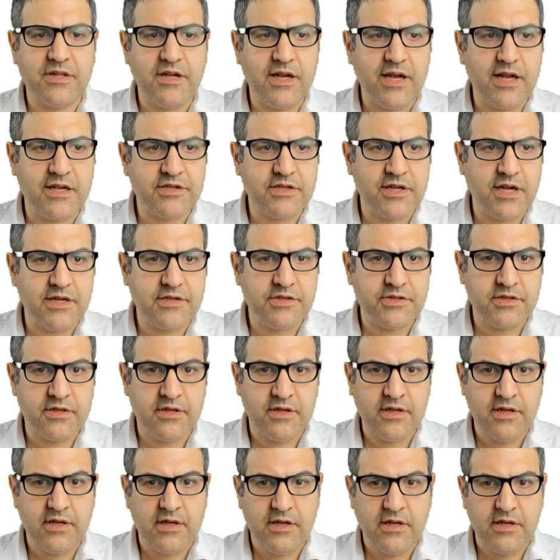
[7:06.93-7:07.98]
they ask us?
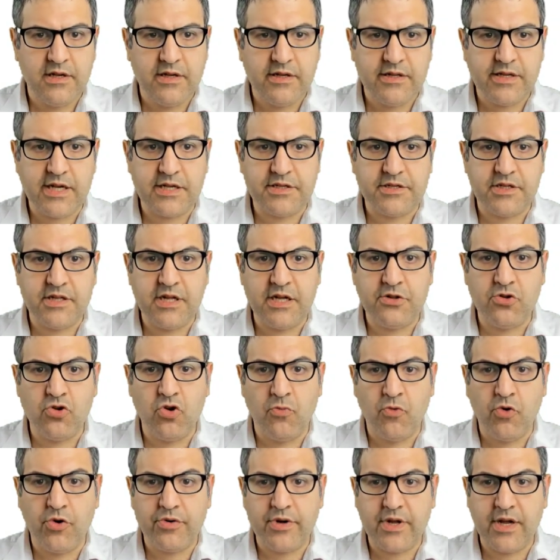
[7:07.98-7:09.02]
Yes, then no
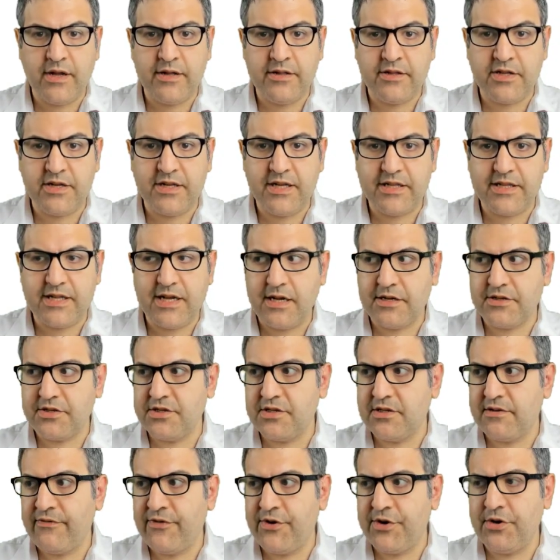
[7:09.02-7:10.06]
more internet
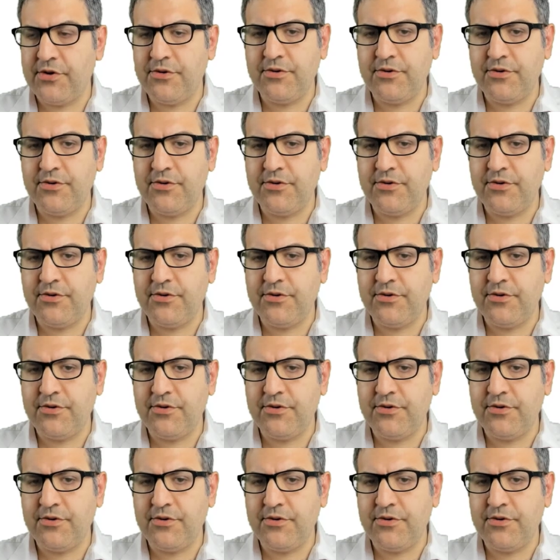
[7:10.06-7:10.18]
access. Very